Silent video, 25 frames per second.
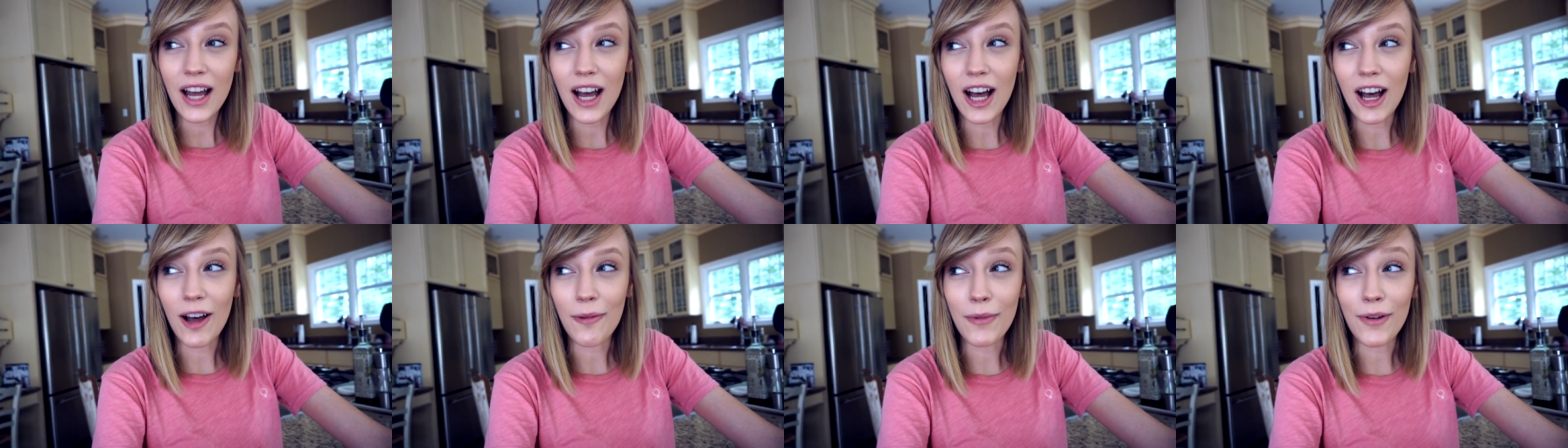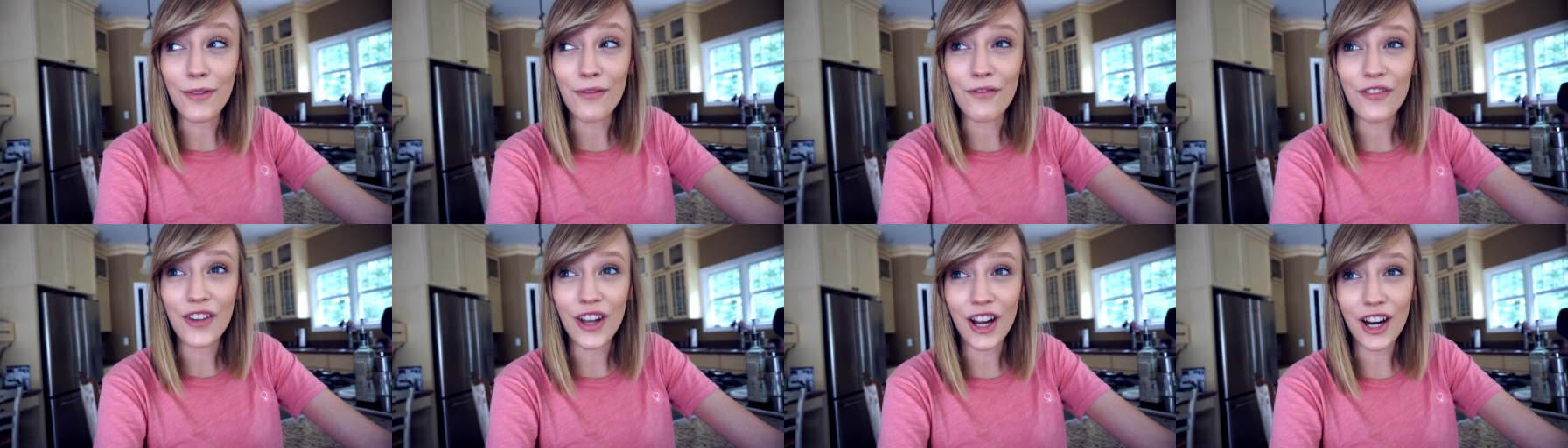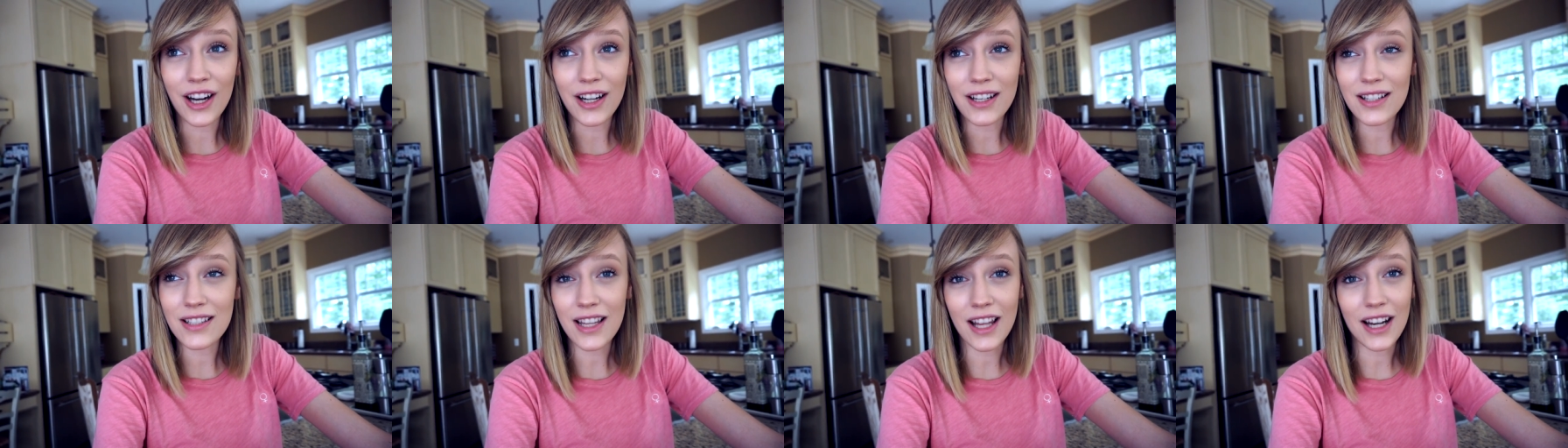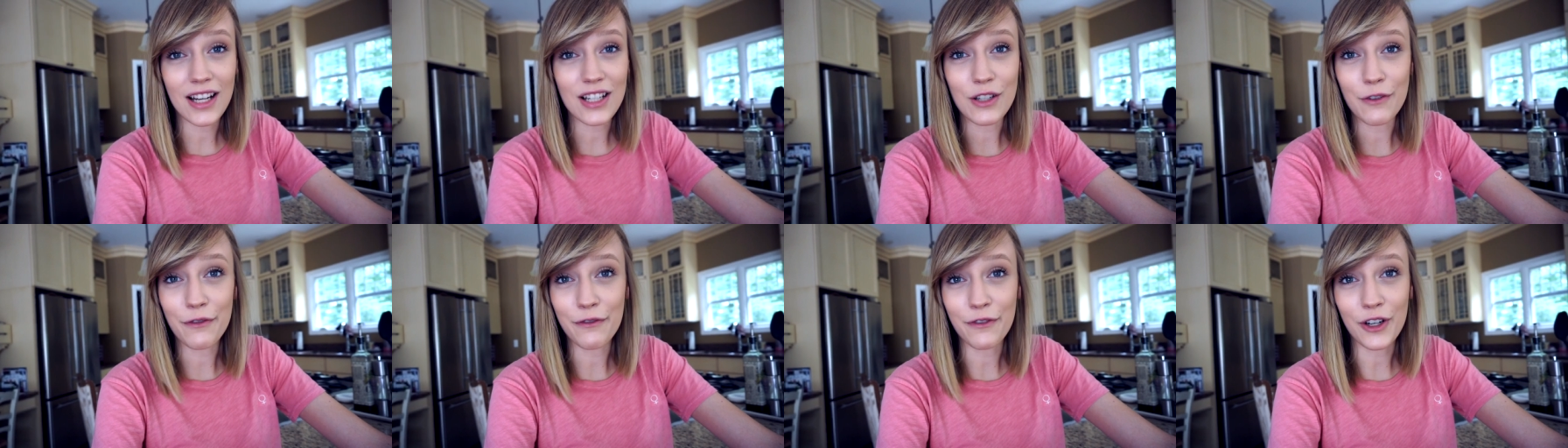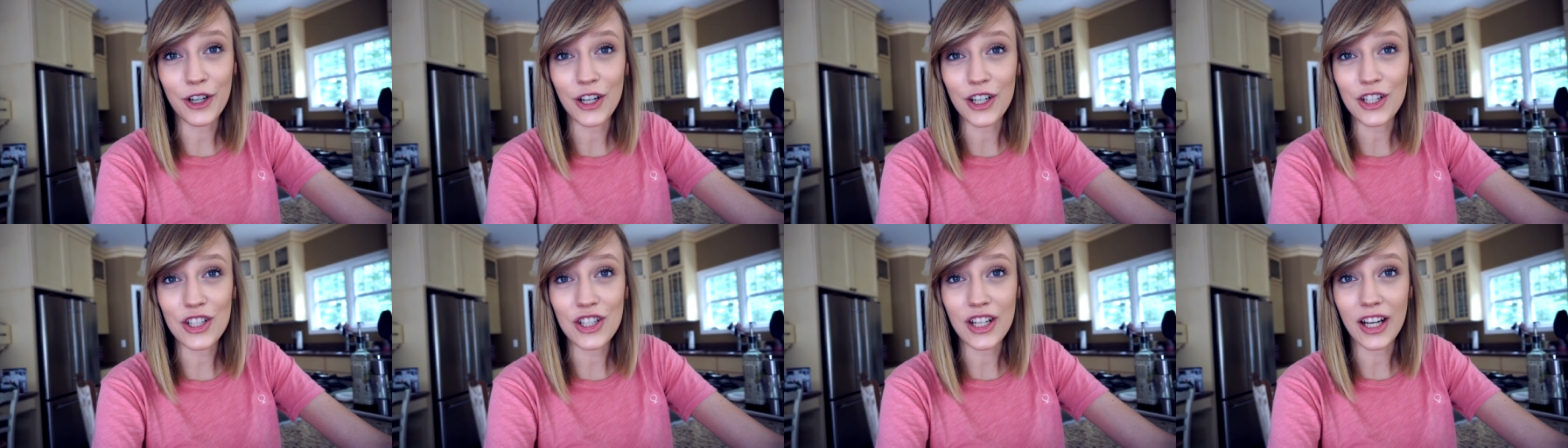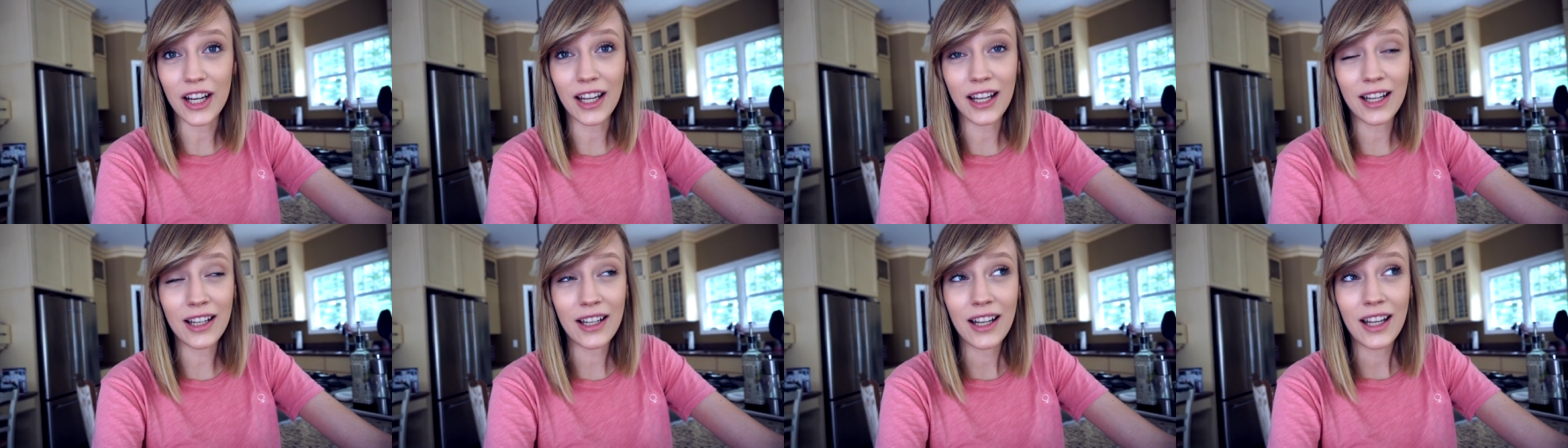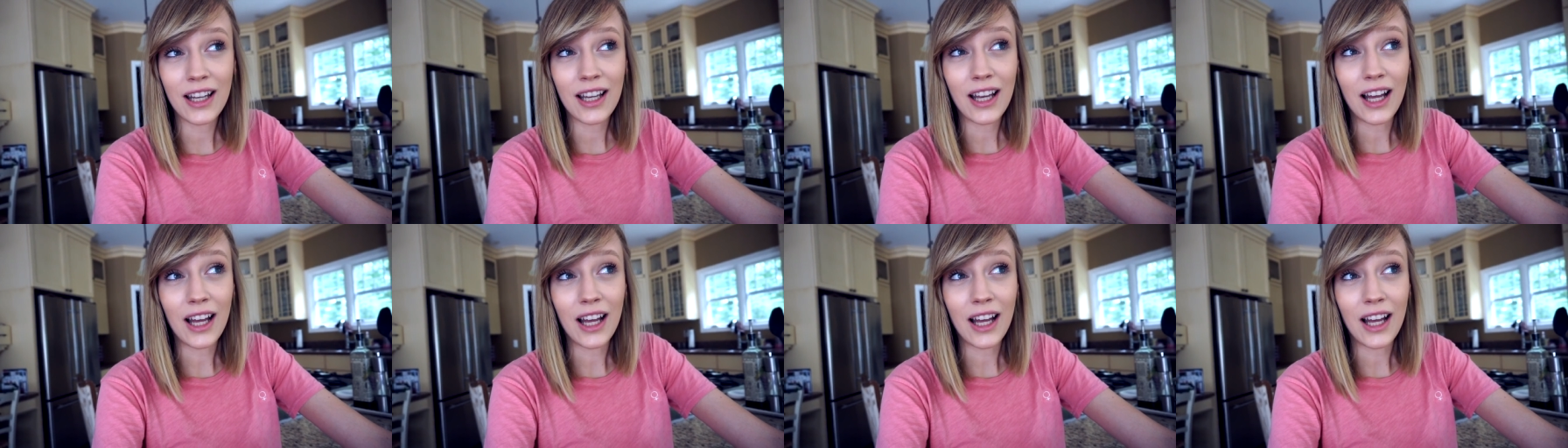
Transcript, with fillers: Um, I'm very excited to furnish it.